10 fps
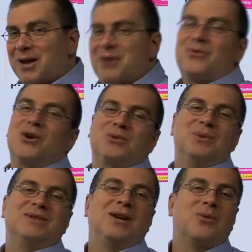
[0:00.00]
And of course, when
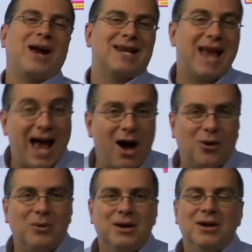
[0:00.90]
we say right
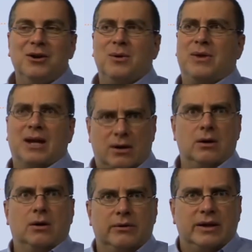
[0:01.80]
now, we think, you
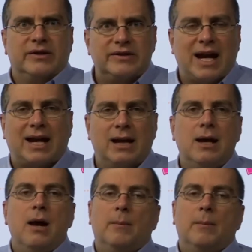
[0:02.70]
know, this second.